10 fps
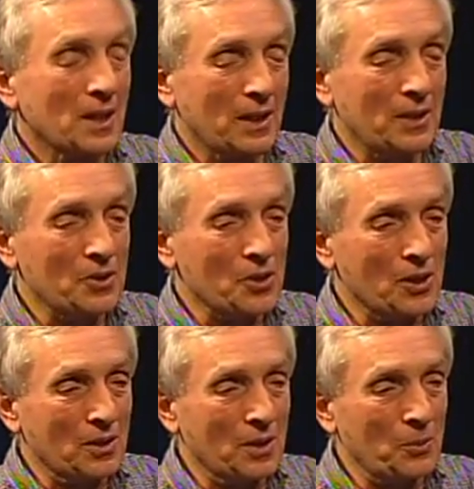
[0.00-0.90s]
is
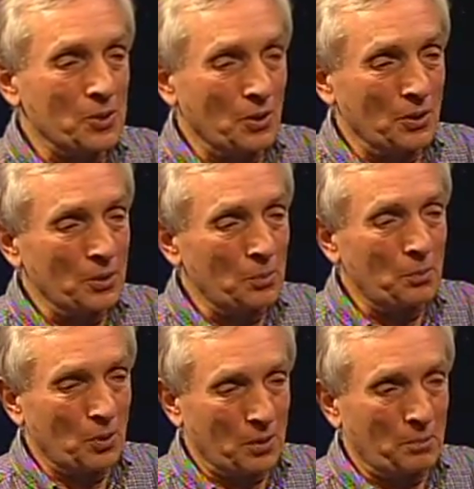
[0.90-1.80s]
there was a little
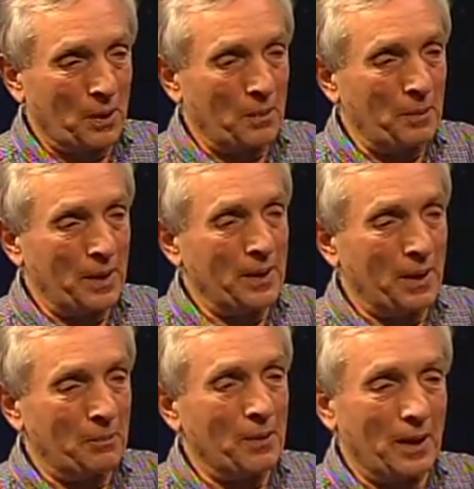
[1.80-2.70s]
book by a man
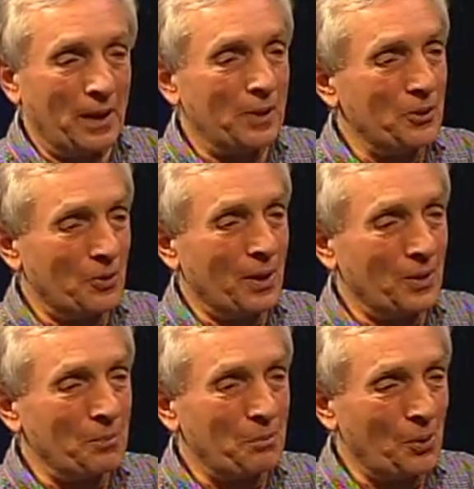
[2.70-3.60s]
named Edgar
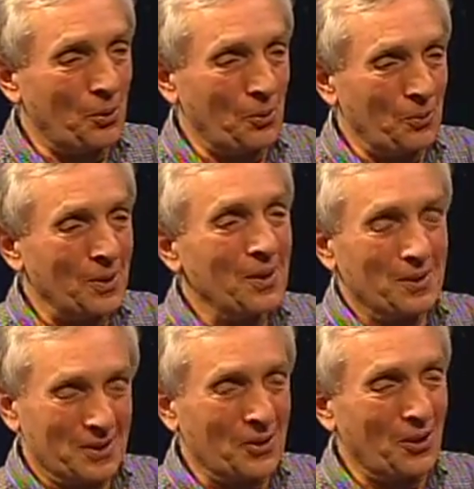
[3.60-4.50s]
Allan Poe.
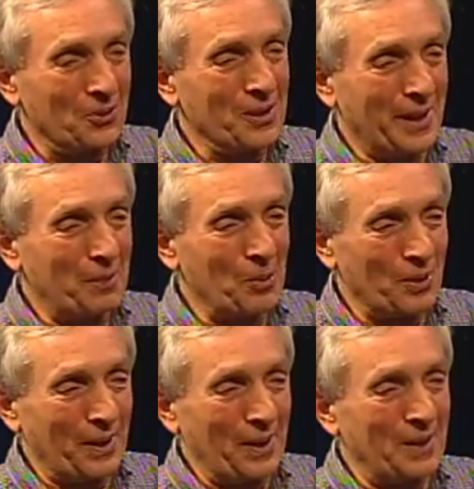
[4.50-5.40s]
yes. Called
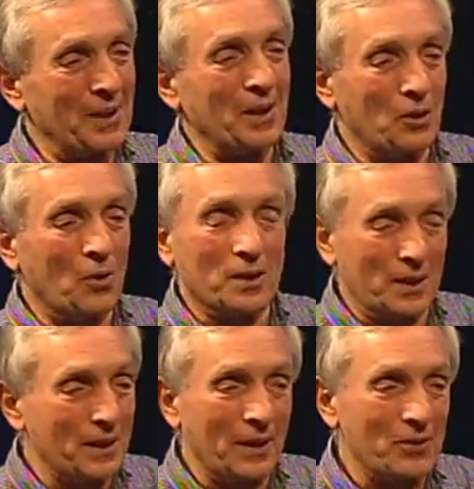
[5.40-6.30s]
Tamerlane, and it
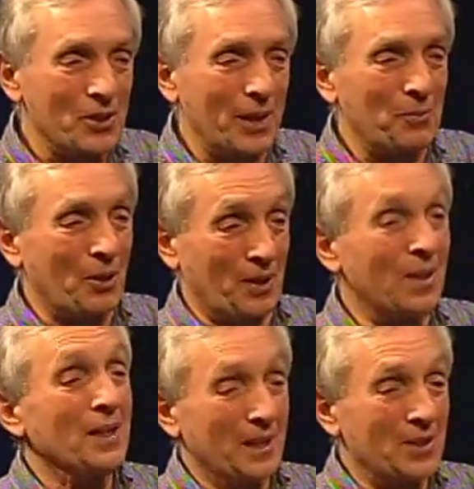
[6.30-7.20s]
didn't have his name on it.
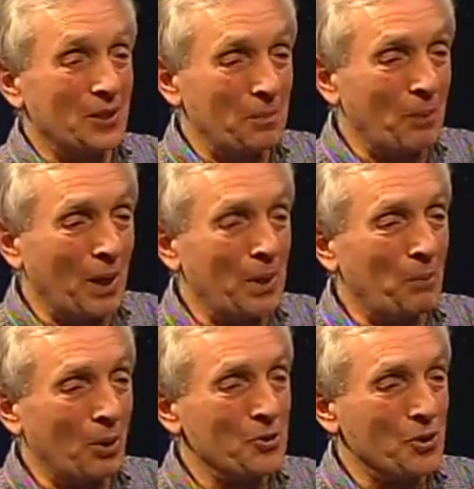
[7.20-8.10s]
It said by a
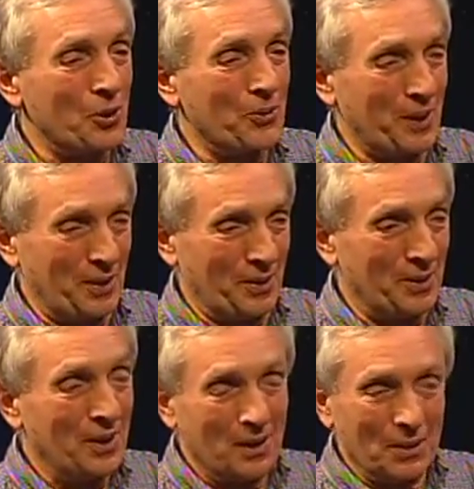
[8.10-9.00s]
Bostonian.
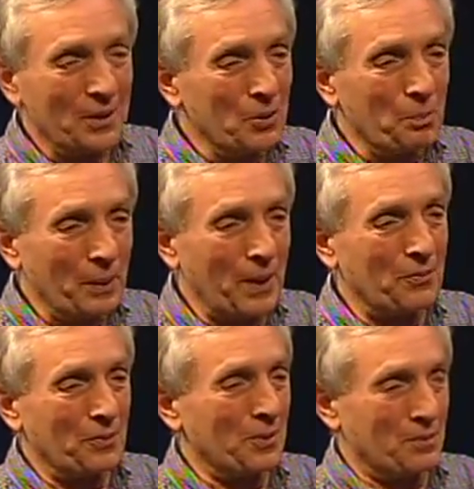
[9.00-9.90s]
Oh. Little
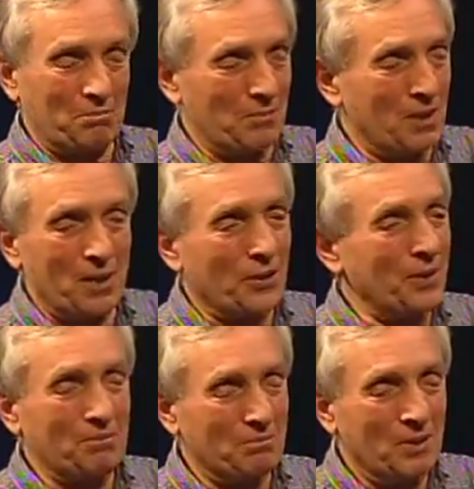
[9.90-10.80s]
pamphlet, mm -hmm.
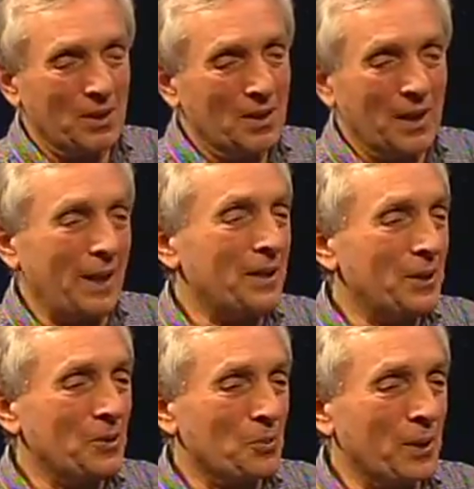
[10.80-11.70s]
nothing.
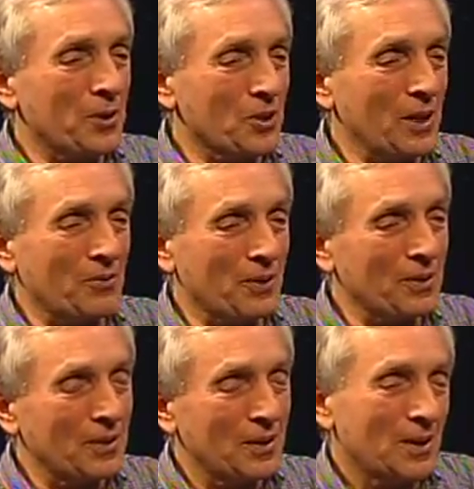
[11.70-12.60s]
1827.